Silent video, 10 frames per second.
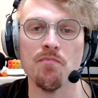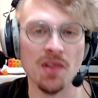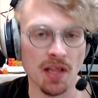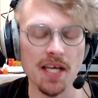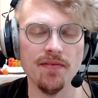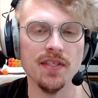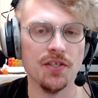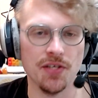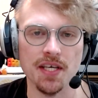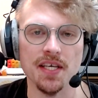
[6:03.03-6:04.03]
live in
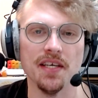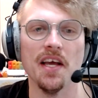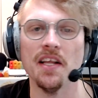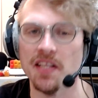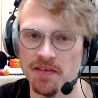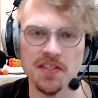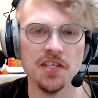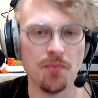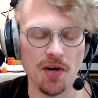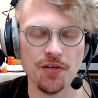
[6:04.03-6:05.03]
this heat and live in
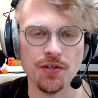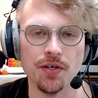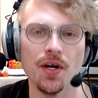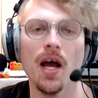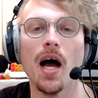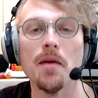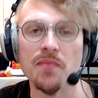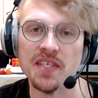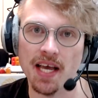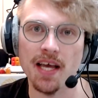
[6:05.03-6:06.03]
this pressure.
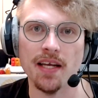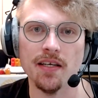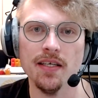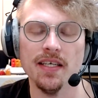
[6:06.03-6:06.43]
I'm dead.